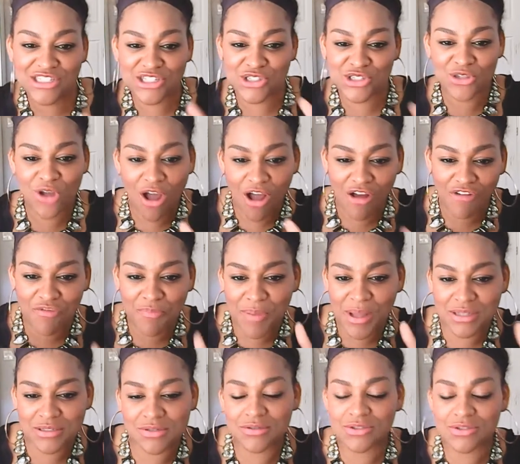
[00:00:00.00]
to solve
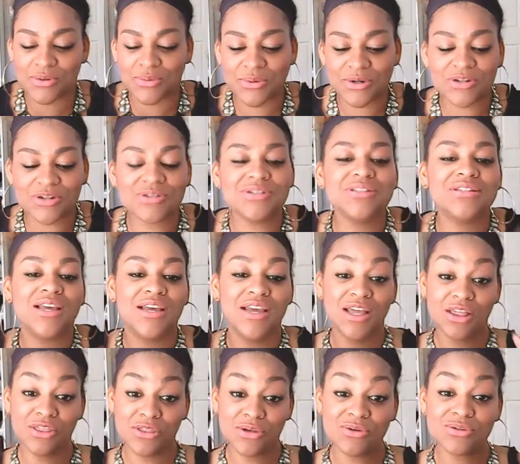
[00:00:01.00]
puzzles or riddles,
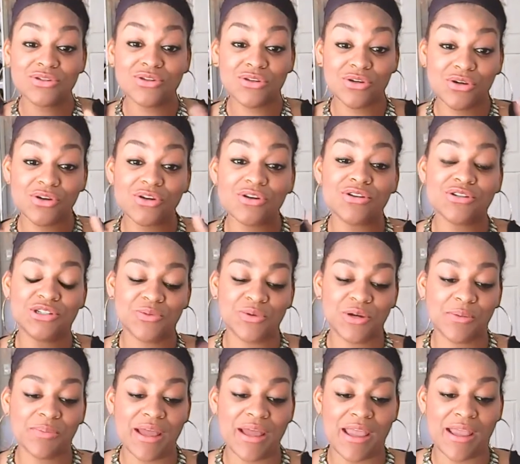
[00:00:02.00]
those are the girls you
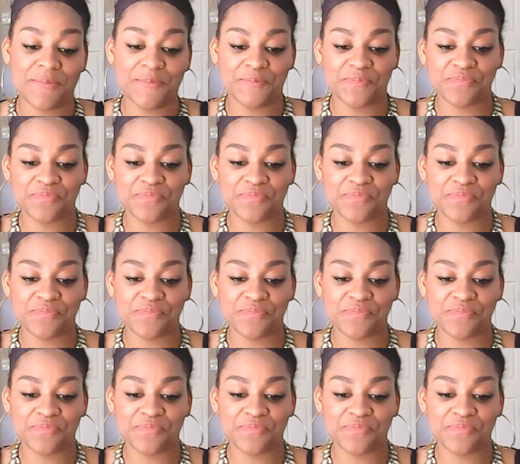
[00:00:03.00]
want to play